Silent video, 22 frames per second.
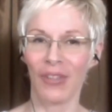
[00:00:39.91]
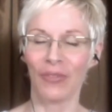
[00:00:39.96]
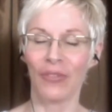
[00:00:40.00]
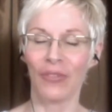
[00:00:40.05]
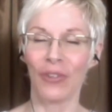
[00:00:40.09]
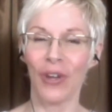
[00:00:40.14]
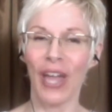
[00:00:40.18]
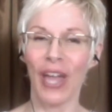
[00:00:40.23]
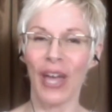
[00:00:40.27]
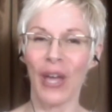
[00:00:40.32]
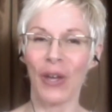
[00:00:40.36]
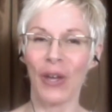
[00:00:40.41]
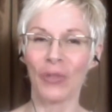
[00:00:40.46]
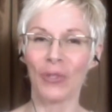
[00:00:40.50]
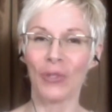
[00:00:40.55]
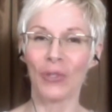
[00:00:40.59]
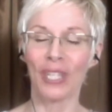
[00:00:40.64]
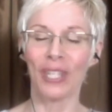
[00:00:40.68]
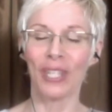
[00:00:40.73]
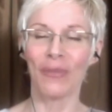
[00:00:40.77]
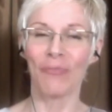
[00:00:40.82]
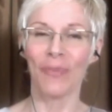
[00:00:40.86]
for how
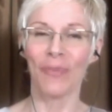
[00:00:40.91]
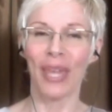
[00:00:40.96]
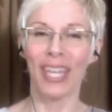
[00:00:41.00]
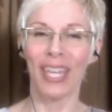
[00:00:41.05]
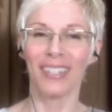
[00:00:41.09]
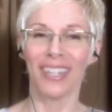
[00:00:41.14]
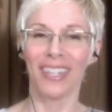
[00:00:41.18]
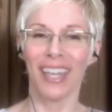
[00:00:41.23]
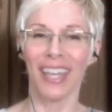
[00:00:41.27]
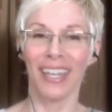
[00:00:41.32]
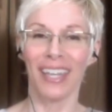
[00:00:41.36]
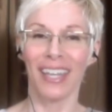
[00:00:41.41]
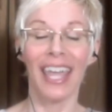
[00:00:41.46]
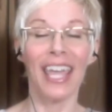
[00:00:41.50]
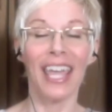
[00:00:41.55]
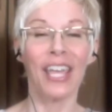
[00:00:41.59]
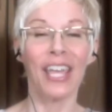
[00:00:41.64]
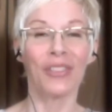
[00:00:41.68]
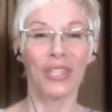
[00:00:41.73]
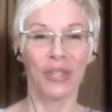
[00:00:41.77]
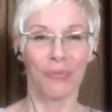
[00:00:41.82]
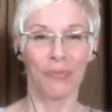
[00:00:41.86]
you can maintain a
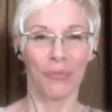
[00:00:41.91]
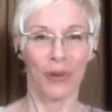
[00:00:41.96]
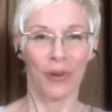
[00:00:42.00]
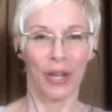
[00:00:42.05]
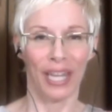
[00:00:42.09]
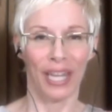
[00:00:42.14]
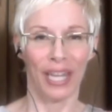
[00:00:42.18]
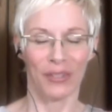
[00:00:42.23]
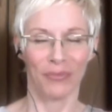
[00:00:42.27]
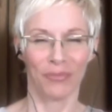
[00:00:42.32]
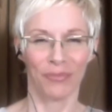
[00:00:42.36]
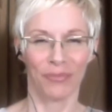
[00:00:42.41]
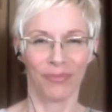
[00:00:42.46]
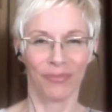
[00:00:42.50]
healthy brain.